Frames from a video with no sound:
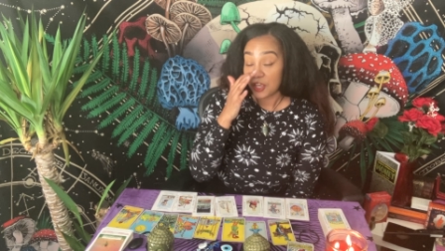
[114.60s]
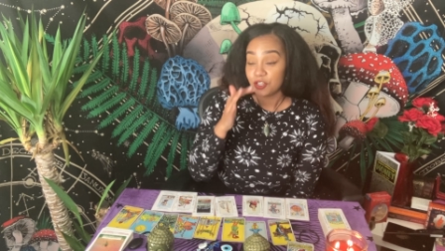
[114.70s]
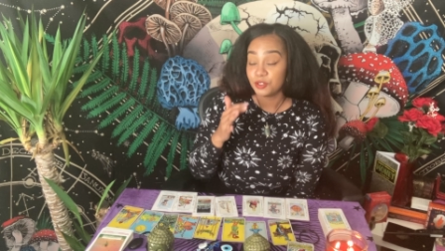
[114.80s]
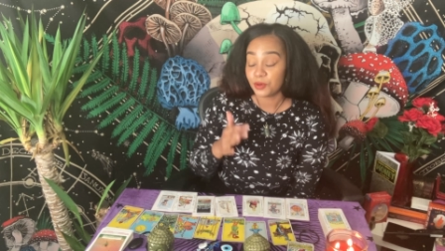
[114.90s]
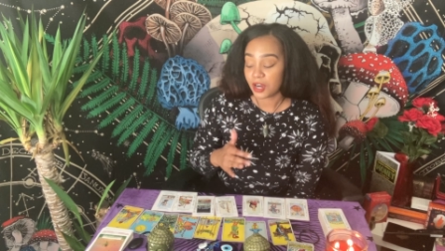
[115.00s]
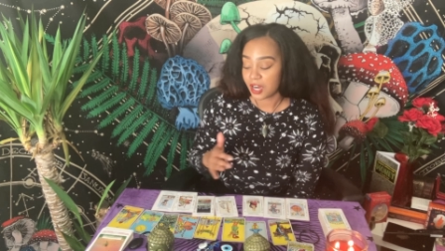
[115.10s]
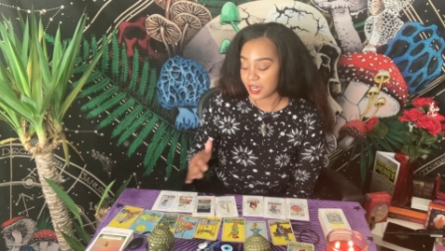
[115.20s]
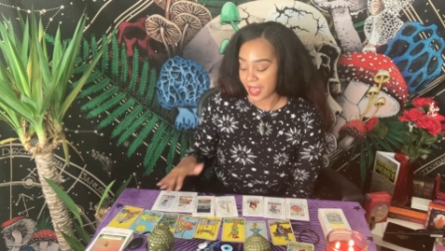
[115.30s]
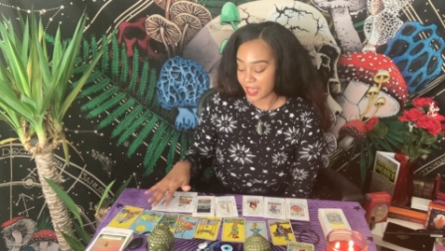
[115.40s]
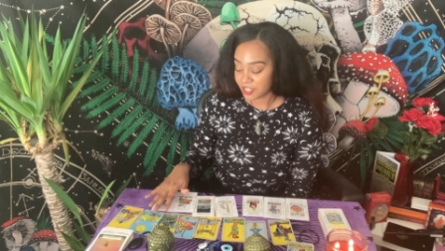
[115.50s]
You are
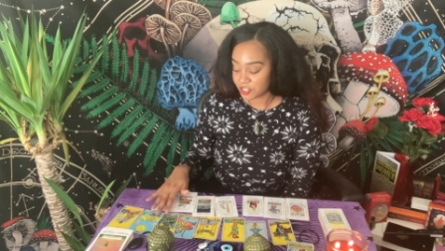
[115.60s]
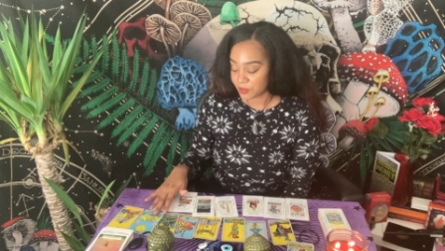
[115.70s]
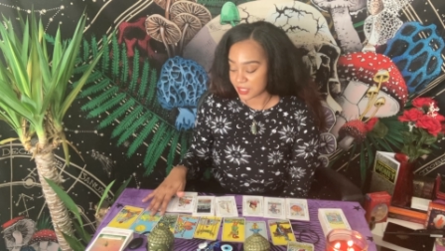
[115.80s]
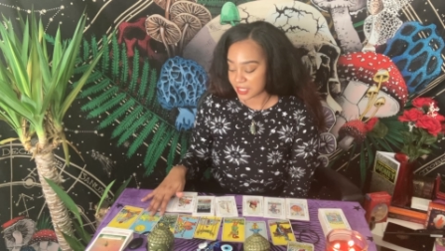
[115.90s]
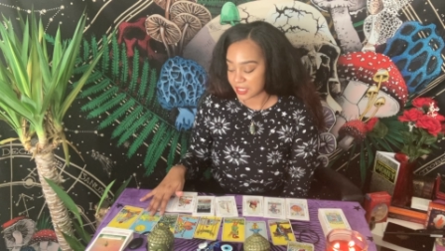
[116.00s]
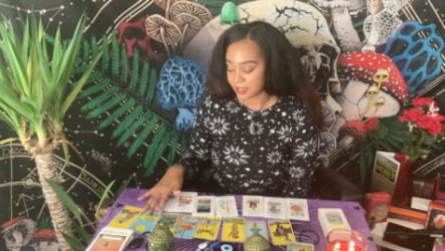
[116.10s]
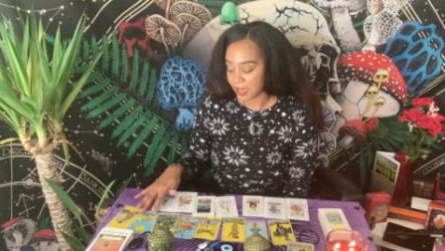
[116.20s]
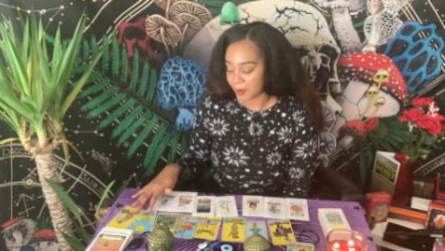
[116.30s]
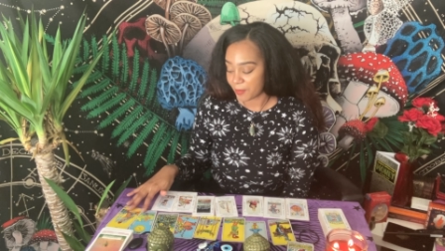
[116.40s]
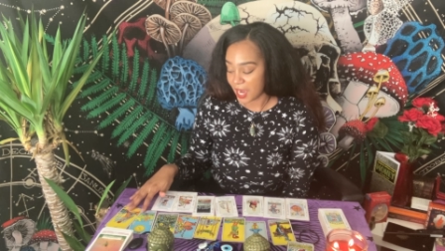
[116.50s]
actually
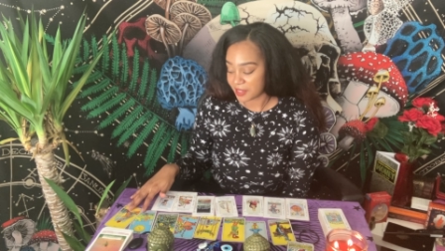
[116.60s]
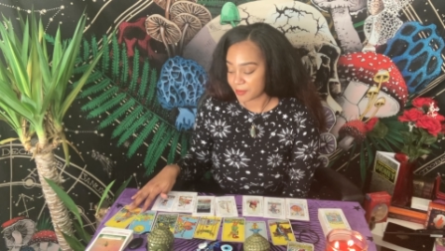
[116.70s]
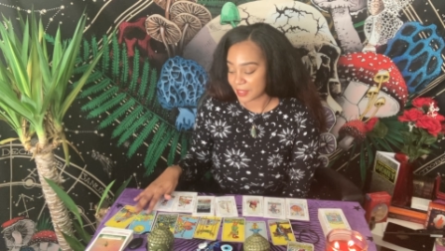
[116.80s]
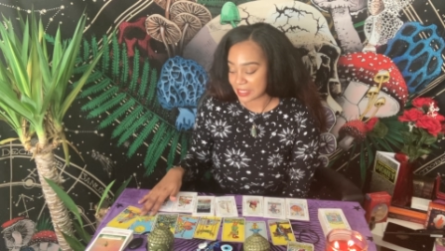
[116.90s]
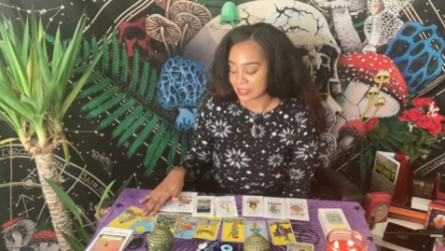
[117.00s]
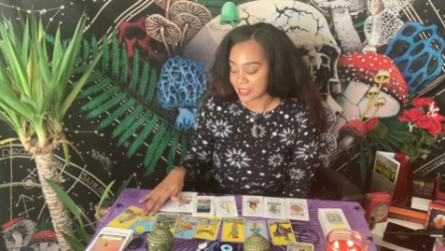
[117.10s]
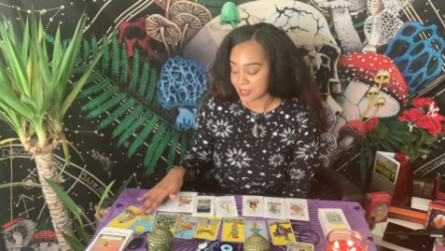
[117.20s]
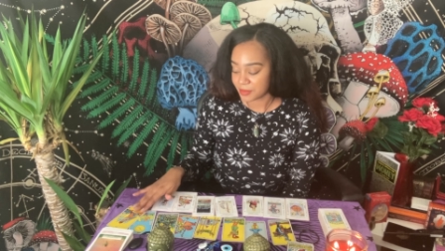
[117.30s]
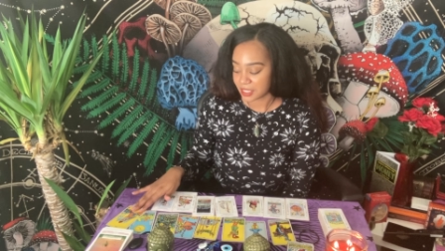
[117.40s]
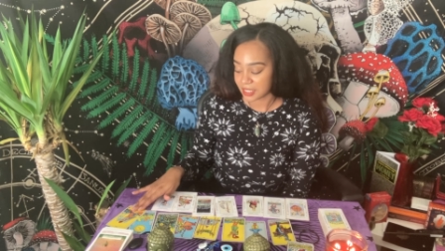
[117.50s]
um, probably being
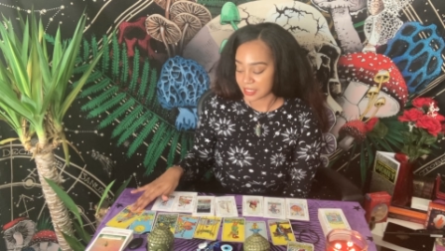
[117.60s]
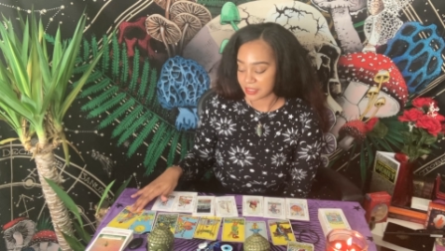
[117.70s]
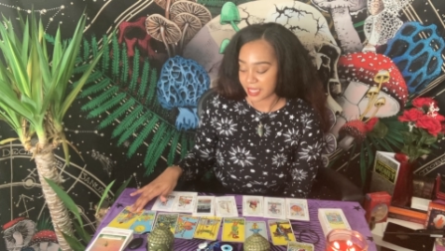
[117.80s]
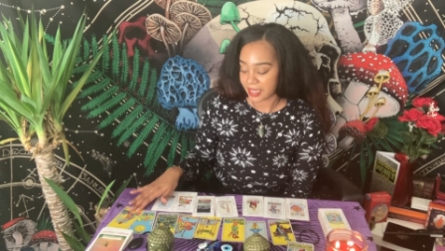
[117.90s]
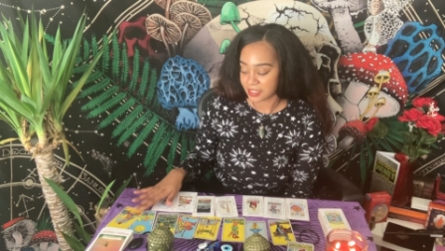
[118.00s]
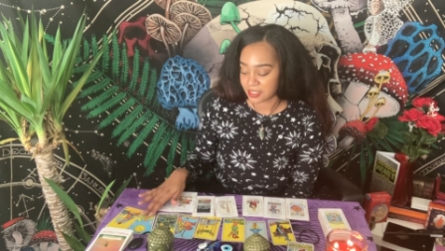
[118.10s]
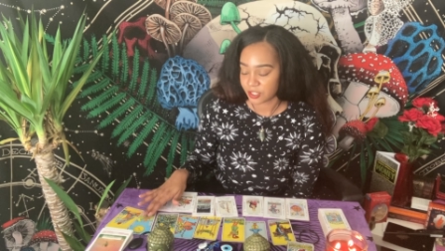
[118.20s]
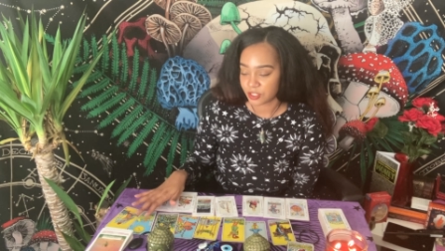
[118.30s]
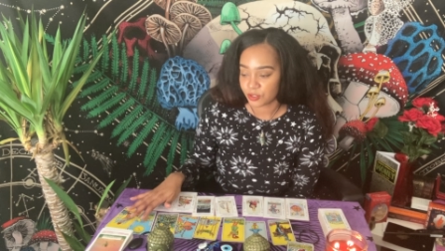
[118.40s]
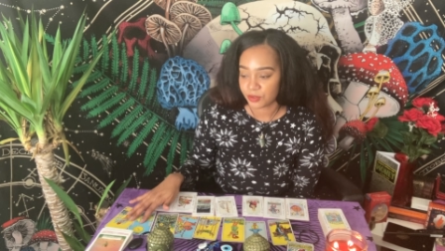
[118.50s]
tempted these days to
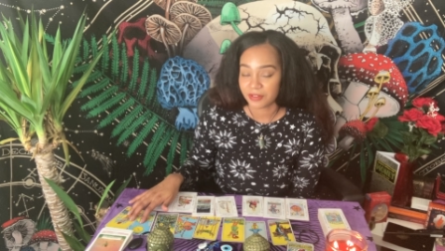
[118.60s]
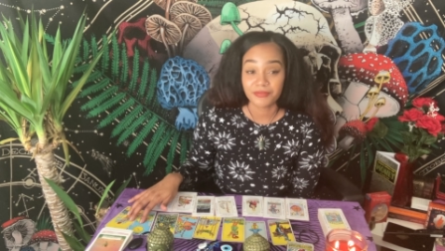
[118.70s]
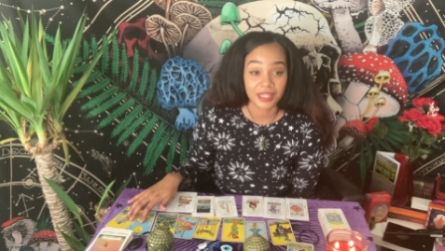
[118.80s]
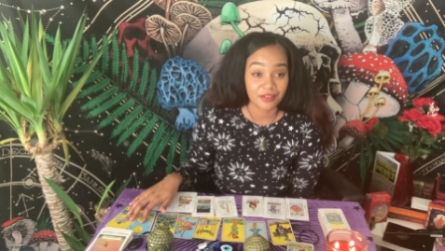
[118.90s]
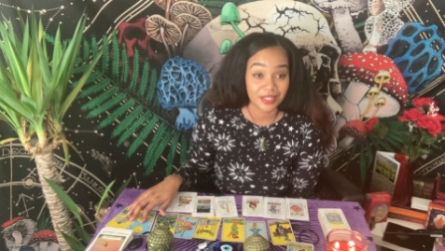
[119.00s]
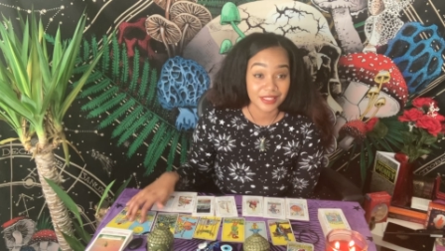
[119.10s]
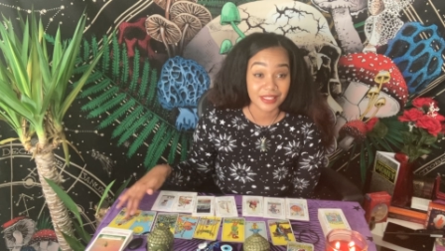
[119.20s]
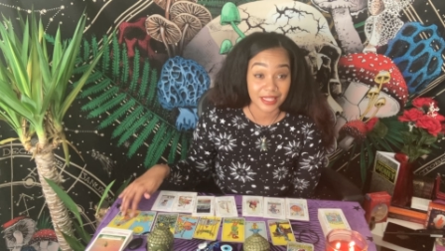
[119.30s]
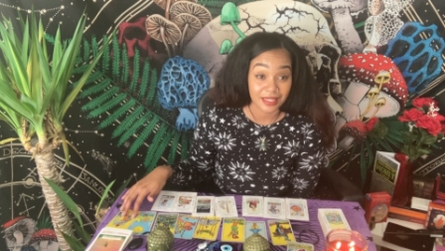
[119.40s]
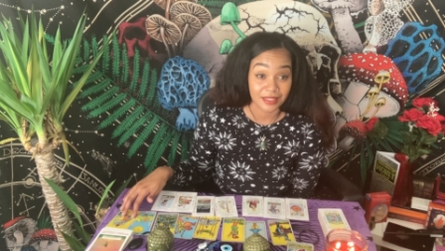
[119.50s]
do nefarious
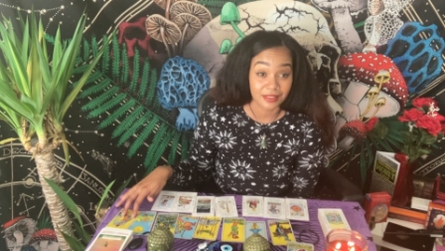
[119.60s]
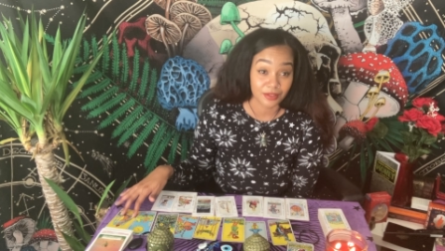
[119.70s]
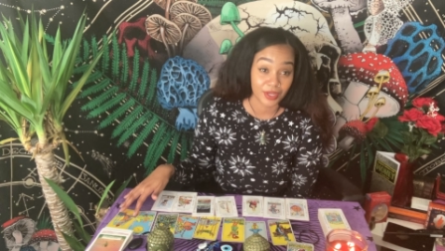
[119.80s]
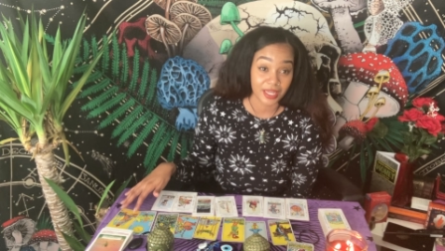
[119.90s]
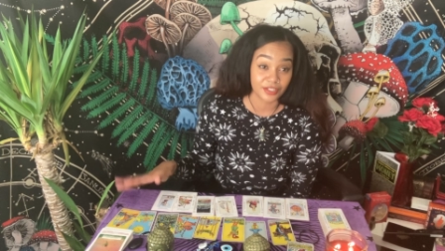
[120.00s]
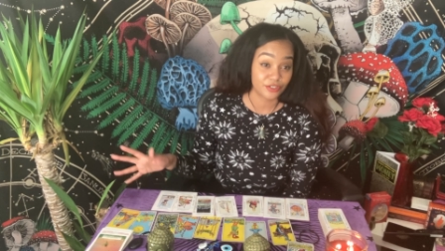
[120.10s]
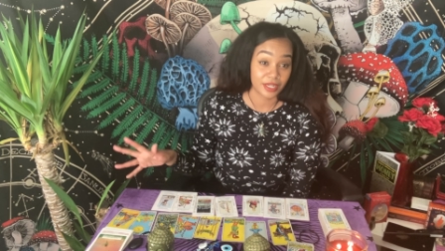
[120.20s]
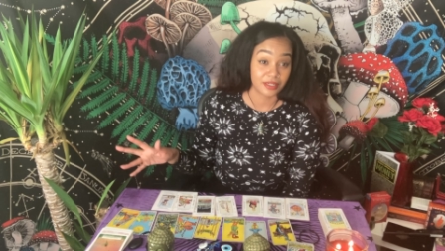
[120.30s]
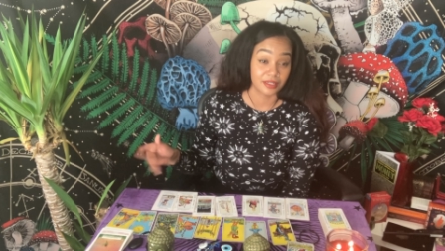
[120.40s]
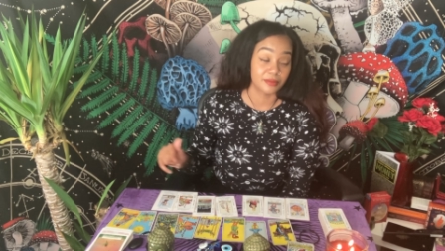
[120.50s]
things, okay,
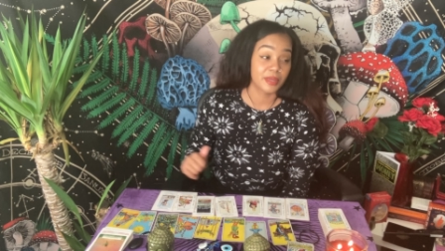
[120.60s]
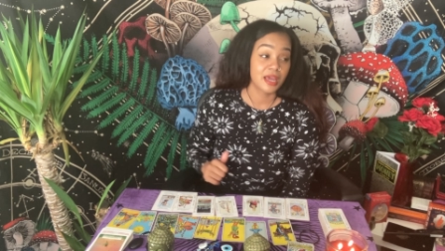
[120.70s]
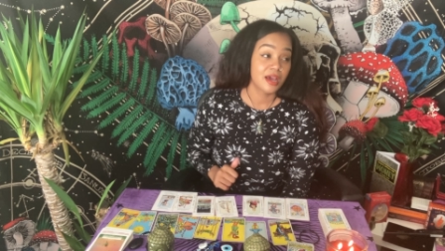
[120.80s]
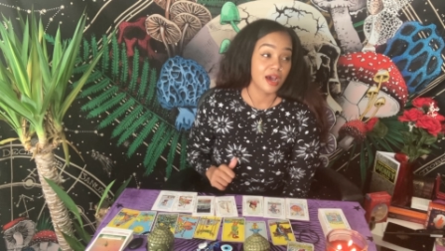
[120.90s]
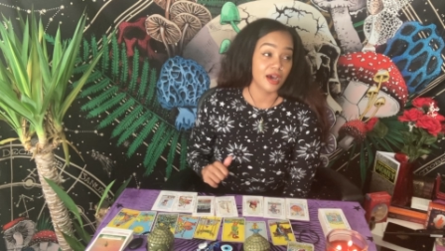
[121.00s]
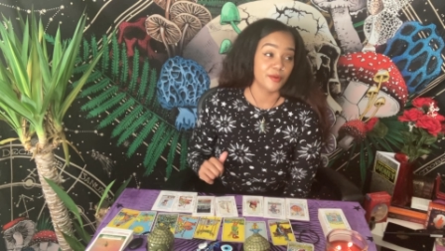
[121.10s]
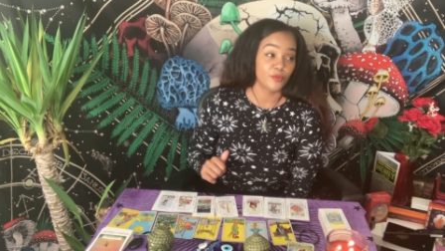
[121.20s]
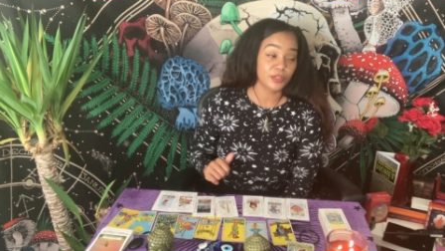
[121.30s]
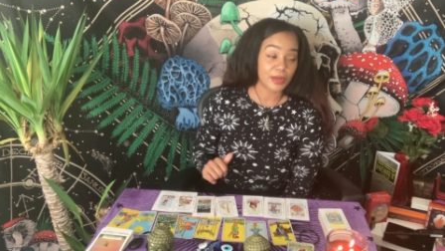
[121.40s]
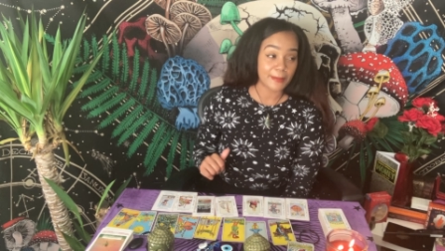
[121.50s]
straight up. Um,
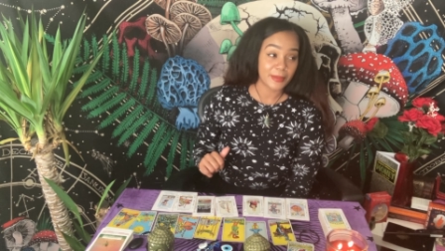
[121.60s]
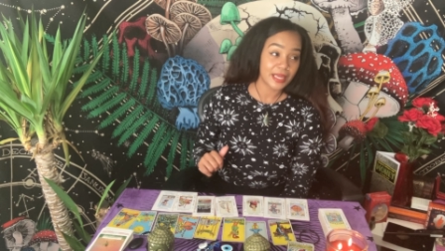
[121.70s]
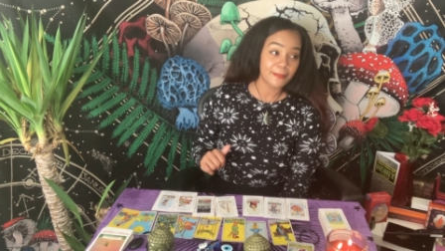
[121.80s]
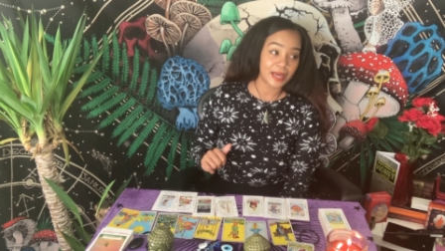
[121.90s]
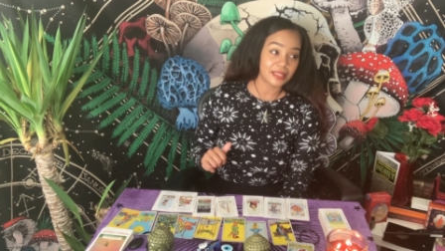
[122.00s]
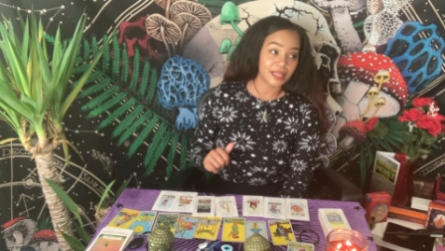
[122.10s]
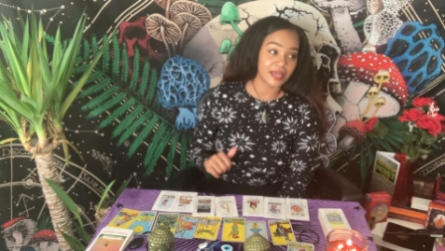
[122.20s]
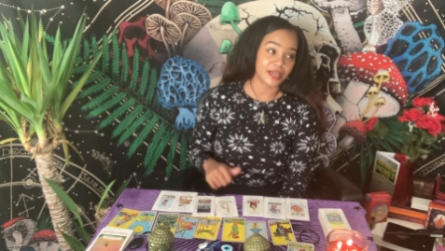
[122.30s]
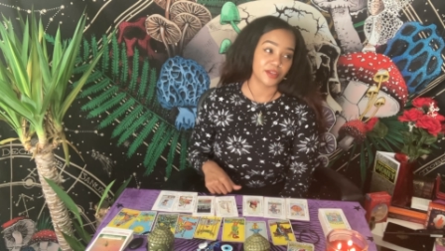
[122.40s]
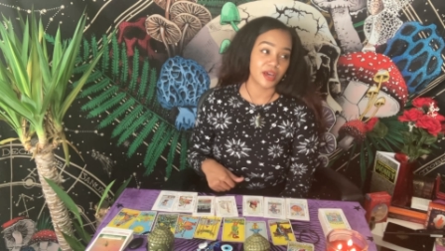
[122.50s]
what do I mean by that?